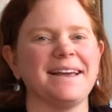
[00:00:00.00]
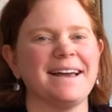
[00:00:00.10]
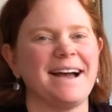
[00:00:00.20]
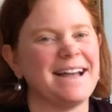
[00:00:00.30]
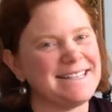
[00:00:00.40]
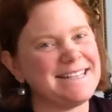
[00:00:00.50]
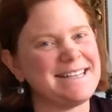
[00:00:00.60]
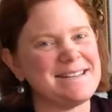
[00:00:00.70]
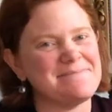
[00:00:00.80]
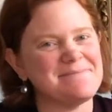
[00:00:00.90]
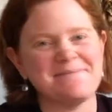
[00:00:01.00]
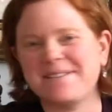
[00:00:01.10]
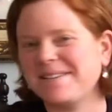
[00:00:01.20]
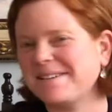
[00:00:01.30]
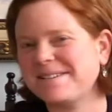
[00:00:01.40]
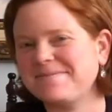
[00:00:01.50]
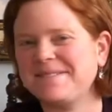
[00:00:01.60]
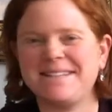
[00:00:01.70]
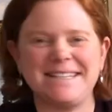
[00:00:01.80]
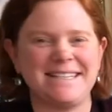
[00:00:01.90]
Hi team, welcome
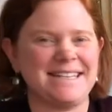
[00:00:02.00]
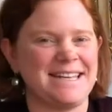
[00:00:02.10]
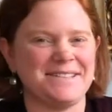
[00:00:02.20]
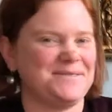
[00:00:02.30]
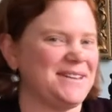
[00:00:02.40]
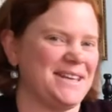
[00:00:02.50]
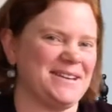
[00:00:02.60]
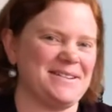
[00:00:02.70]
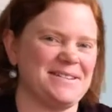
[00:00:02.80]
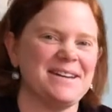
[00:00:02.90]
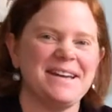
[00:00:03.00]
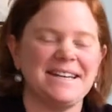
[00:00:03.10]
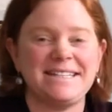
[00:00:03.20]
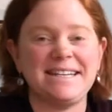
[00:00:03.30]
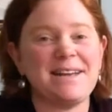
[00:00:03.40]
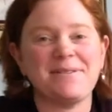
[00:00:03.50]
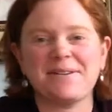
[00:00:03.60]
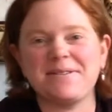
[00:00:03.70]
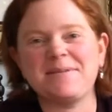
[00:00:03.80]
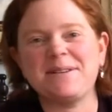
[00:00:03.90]
to today's video. Today we're
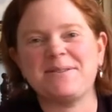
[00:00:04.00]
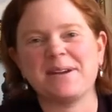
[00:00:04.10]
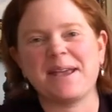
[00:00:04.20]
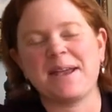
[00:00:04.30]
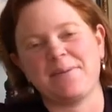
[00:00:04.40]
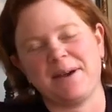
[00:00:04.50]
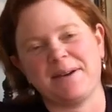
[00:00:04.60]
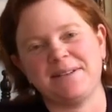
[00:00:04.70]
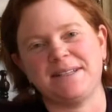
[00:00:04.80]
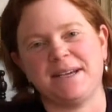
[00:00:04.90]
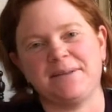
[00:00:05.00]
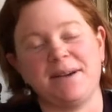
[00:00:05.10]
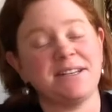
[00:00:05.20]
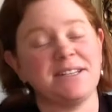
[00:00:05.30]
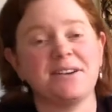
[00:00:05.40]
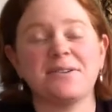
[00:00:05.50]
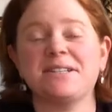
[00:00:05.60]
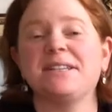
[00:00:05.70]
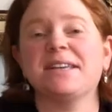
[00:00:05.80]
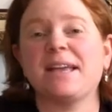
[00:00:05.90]
going to be talking about actually a
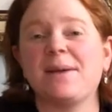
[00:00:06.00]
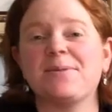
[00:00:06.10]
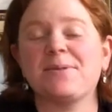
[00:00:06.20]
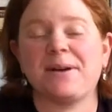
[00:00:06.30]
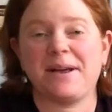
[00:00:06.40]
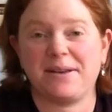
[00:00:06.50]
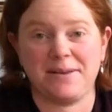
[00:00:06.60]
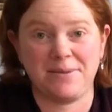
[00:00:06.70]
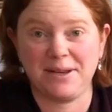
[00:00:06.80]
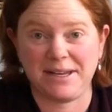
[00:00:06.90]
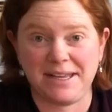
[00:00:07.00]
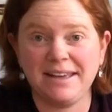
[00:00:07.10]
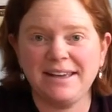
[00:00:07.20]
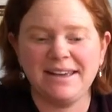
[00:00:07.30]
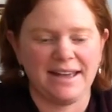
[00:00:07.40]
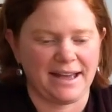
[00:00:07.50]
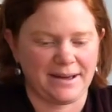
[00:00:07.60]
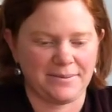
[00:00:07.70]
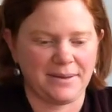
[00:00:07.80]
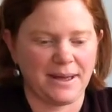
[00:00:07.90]
question that came through on our community
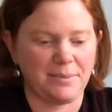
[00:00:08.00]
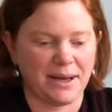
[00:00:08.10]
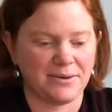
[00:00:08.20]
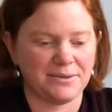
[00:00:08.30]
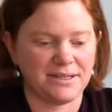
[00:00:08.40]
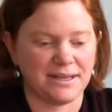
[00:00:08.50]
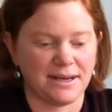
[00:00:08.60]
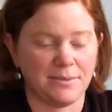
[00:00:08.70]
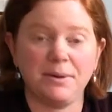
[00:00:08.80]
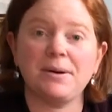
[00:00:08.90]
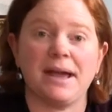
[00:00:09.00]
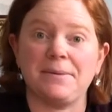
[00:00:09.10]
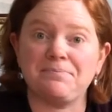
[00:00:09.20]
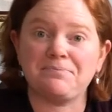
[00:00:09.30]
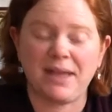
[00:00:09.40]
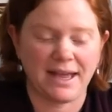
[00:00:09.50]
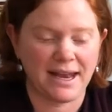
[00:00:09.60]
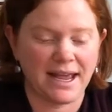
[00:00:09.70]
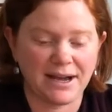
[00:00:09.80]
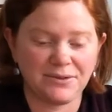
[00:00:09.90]
about bokeh and
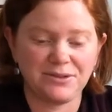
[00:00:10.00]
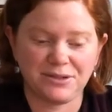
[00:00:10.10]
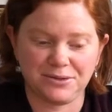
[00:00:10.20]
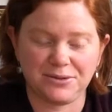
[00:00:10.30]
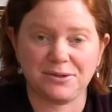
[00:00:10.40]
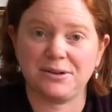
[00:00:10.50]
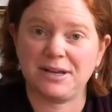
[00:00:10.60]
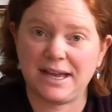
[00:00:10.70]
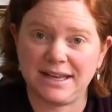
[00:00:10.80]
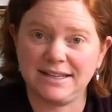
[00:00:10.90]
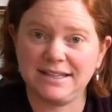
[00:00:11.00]
how to create